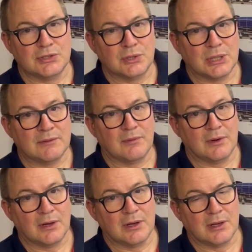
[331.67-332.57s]
you could have
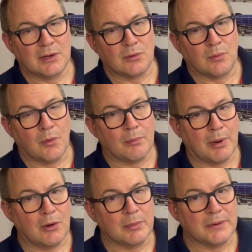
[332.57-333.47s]
a little warm
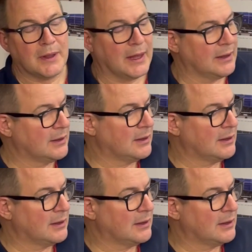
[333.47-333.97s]
bulb in there